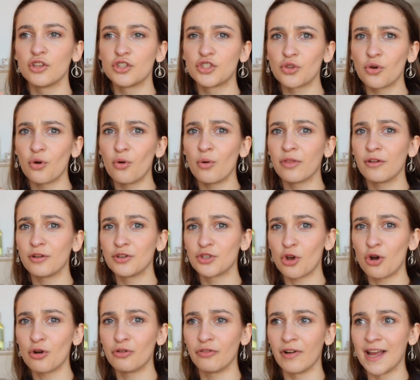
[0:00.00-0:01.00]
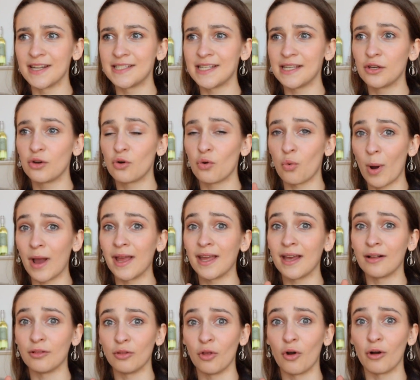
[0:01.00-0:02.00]
So there's already
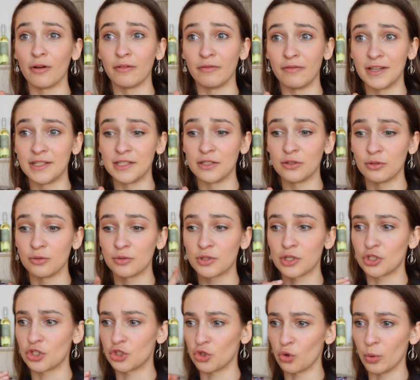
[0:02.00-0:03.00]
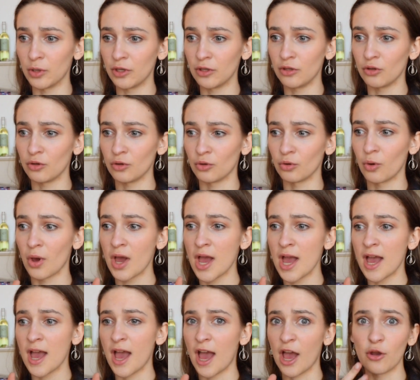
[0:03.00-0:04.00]
quite a lot of videos showing you
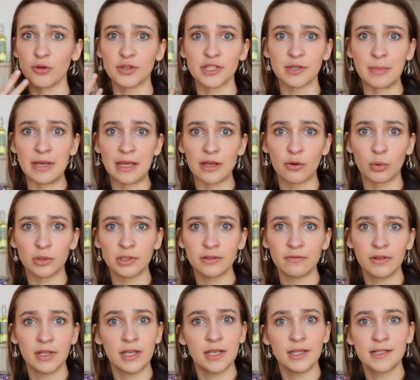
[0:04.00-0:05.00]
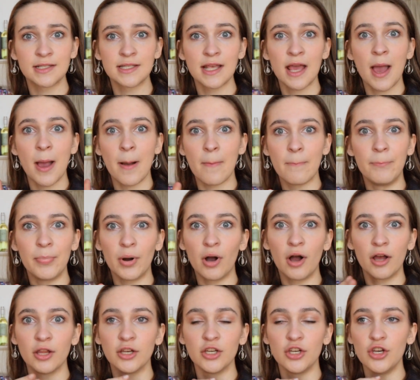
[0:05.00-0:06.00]
how to make one of these,
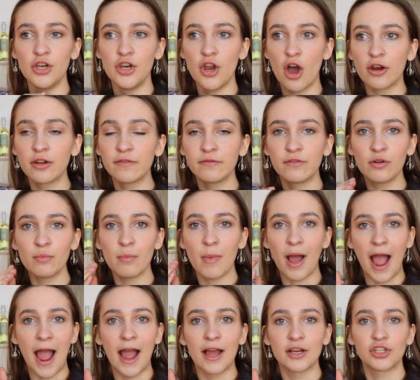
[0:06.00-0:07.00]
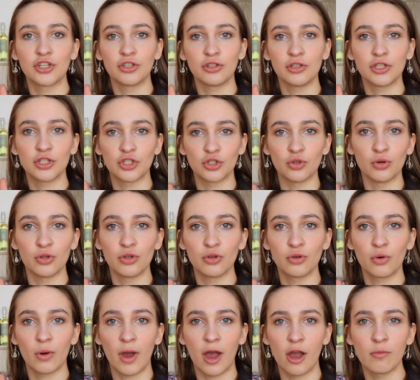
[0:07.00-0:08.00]
but none of them actually show
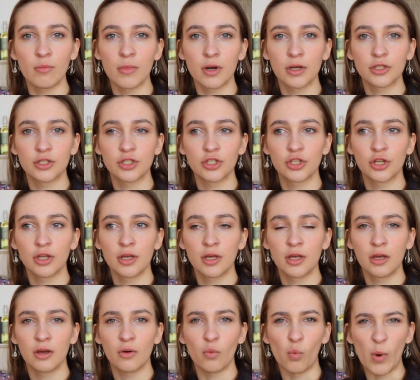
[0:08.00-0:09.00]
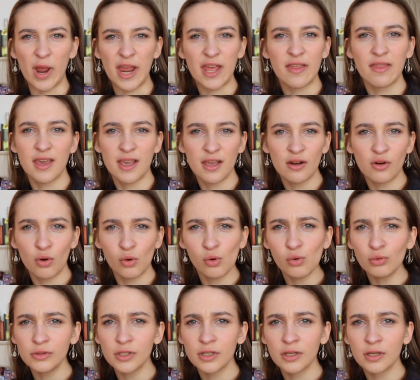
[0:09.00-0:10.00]
you how much weight they can
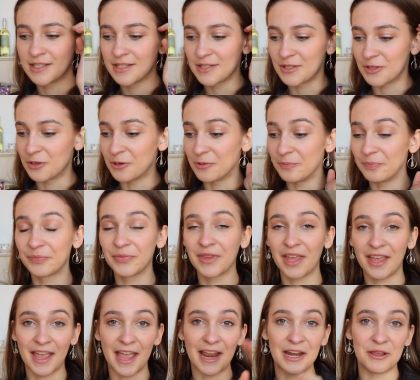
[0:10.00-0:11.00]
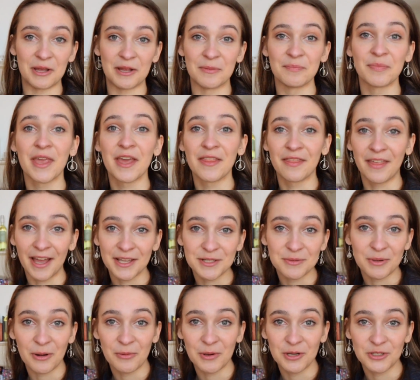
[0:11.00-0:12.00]
hold. So anyway,
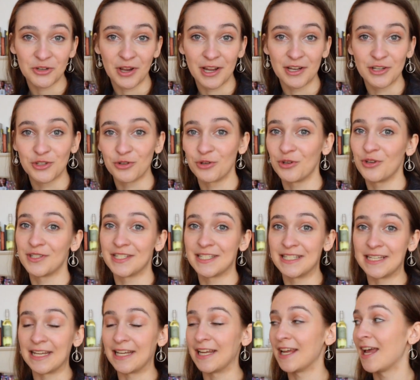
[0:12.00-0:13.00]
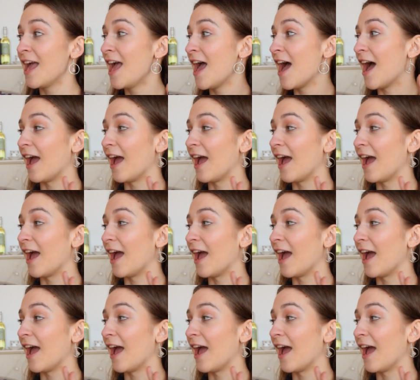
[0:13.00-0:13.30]
that's what I want to try and show you today.